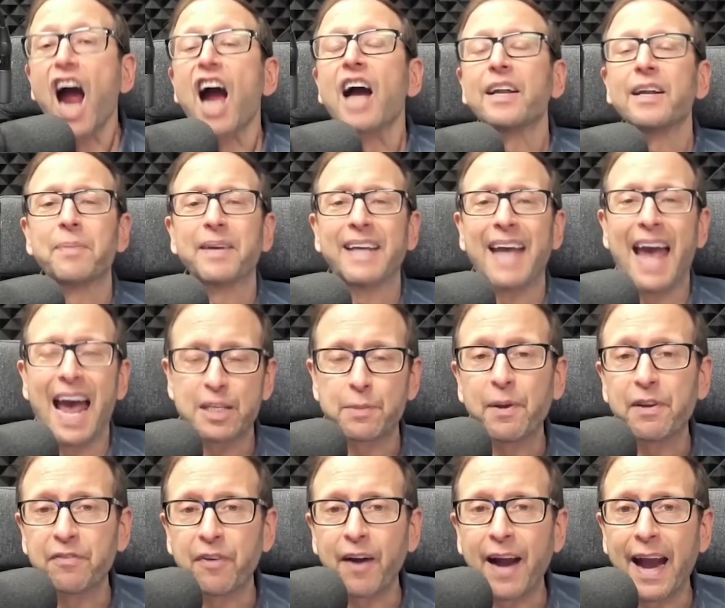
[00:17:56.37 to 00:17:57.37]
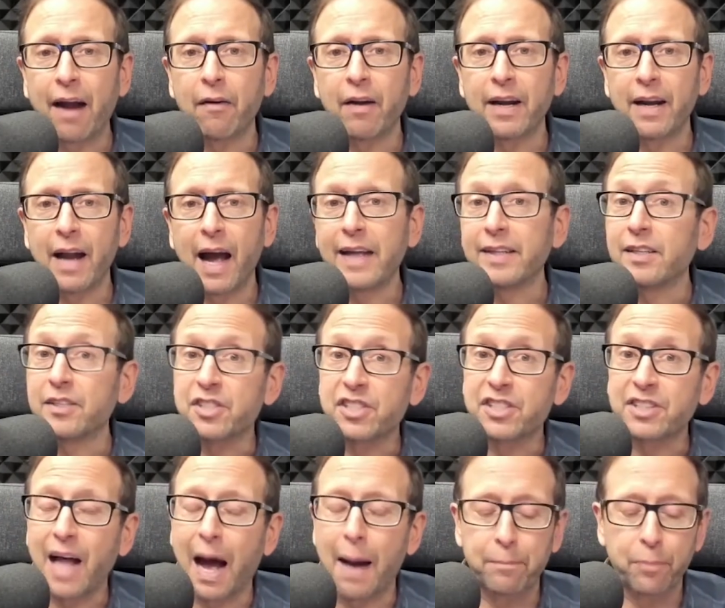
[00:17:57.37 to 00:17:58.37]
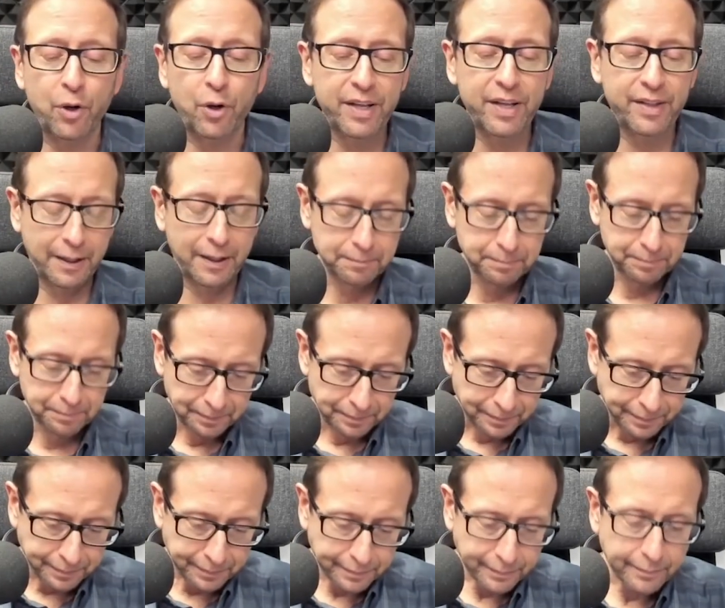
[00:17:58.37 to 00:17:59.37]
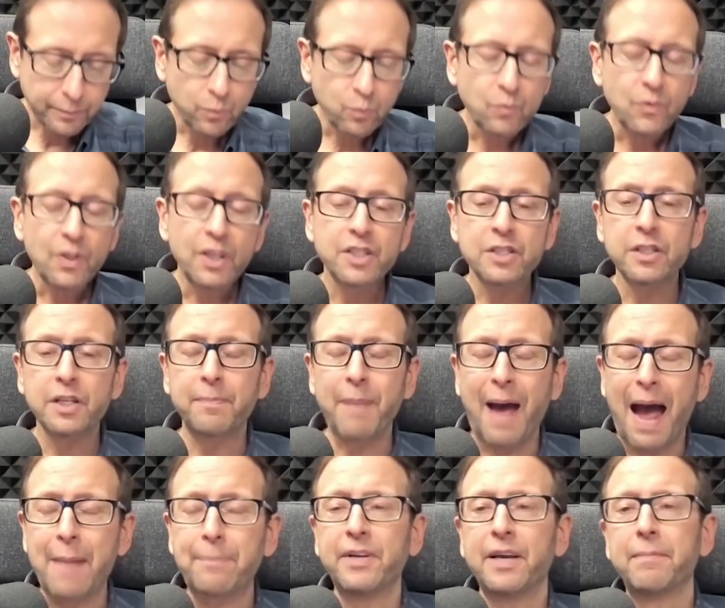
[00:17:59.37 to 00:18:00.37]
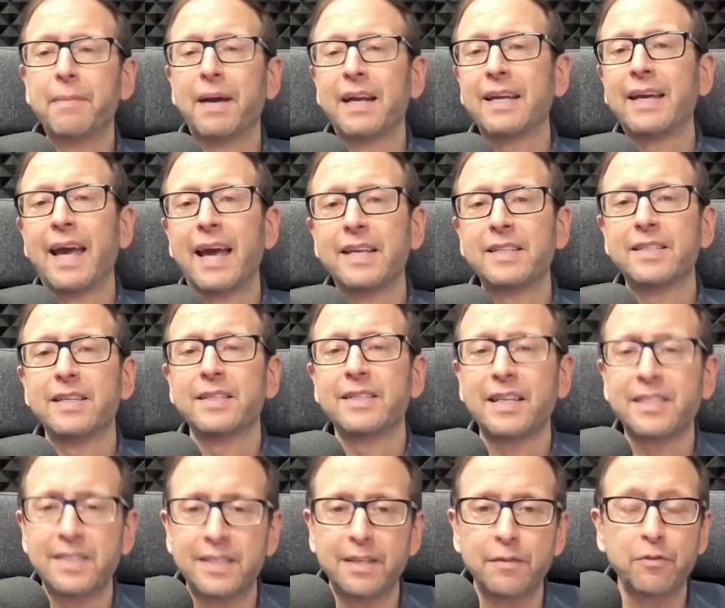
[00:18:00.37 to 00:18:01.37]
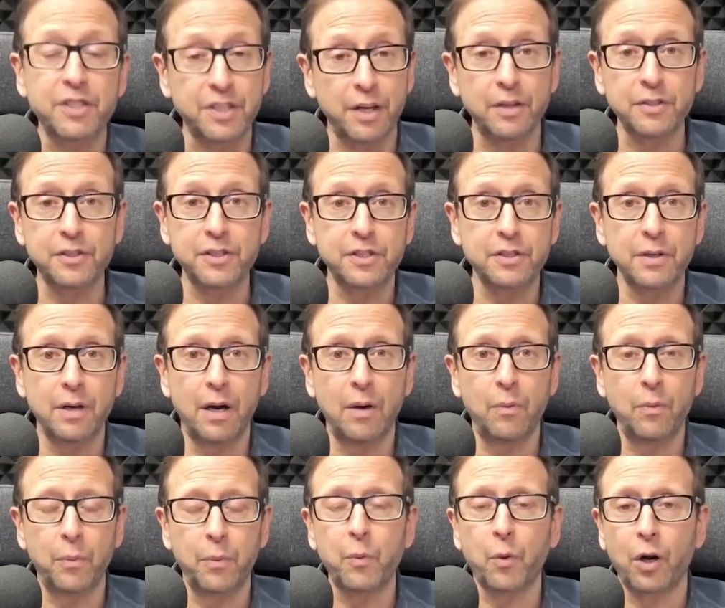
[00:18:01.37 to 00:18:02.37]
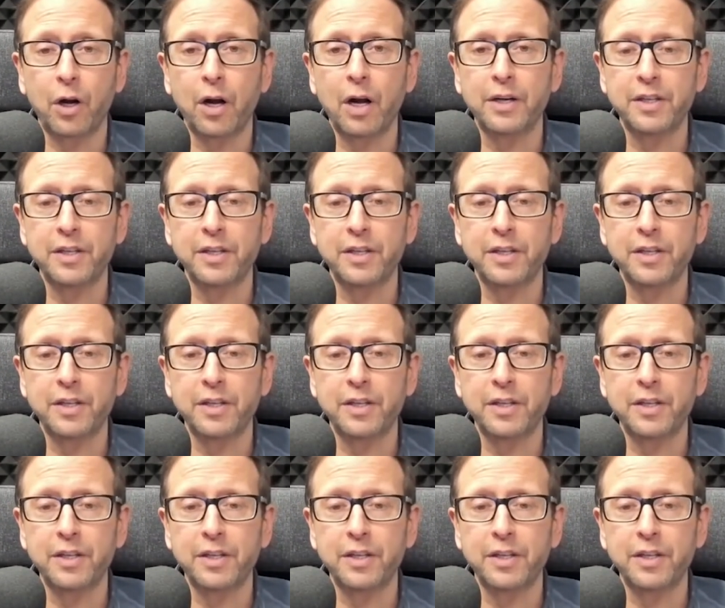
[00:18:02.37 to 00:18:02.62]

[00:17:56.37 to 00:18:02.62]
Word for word: they'll be gasping for air at night. They'll stop breathing. Sleep apnea, in many cases, I see results when we work on